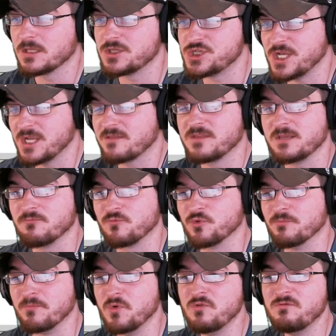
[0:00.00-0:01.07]
check the
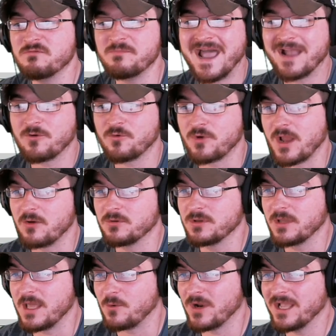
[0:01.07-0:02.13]
remove background,
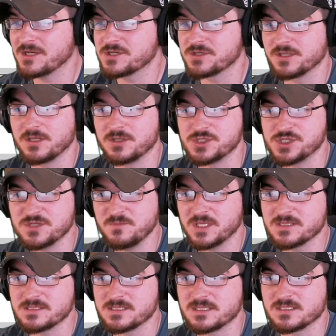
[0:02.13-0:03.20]
and we're actually gonna, just
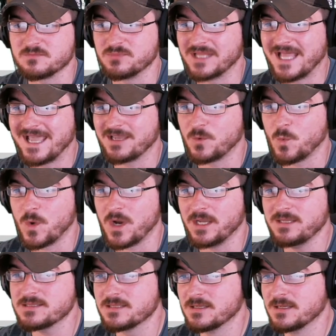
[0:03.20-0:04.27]
because this is black and
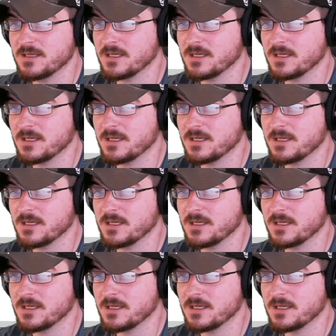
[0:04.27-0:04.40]
white,